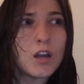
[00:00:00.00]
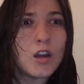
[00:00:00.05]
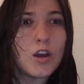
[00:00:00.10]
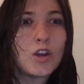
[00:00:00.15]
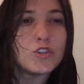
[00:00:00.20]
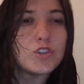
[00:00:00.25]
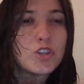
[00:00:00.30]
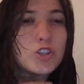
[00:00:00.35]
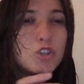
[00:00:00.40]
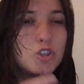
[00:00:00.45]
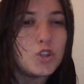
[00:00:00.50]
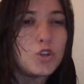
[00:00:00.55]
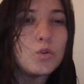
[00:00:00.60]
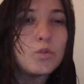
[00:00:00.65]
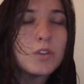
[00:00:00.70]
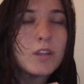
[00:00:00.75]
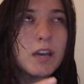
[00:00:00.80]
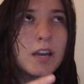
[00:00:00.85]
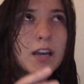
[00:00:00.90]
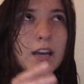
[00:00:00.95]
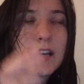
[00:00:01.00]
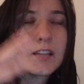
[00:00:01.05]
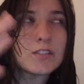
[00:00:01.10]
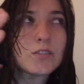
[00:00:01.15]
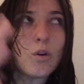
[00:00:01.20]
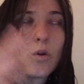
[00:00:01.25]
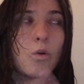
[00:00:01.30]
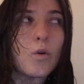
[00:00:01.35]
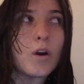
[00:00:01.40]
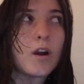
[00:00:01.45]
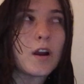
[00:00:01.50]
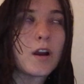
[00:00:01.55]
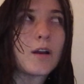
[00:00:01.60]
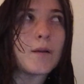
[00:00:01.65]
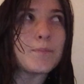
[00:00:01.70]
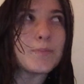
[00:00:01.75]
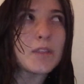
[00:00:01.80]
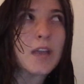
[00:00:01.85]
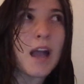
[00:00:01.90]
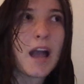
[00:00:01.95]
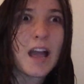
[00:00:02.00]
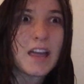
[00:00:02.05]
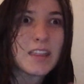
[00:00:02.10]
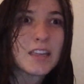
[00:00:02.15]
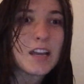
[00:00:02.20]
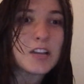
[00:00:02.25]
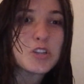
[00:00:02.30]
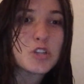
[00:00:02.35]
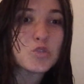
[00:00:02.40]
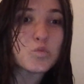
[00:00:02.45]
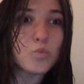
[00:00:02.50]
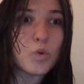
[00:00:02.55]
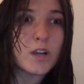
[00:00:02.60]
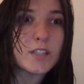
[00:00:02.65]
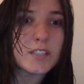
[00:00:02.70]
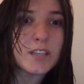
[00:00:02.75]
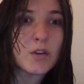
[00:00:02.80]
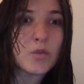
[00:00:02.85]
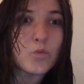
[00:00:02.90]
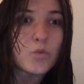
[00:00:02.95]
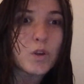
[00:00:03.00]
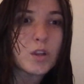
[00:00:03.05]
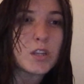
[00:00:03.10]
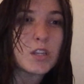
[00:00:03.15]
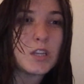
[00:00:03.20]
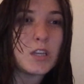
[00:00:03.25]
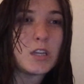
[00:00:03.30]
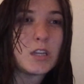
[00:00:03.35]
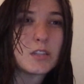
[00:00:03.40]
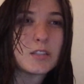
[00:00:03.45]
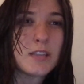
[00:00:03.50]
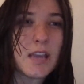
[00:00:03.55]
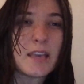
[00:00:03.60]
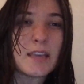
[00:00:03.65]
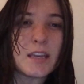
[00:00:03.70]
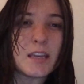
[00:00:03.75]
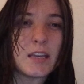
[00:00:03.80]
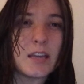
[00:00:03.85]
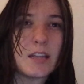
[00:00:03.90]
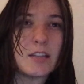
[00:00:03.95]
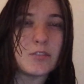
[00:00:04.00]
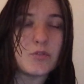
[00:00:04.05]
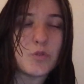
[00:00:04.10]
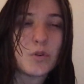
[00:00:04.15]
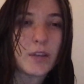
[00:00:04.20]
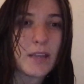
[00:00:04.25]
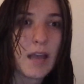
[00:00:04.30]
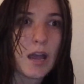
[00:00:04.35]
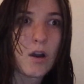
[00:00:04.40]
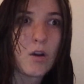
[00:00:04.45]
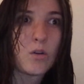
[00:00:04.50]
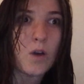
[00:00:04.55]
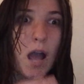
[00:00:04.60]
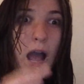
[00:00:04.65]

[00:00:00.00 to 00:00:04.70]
just knew this, or I think I just wasn't really taking into account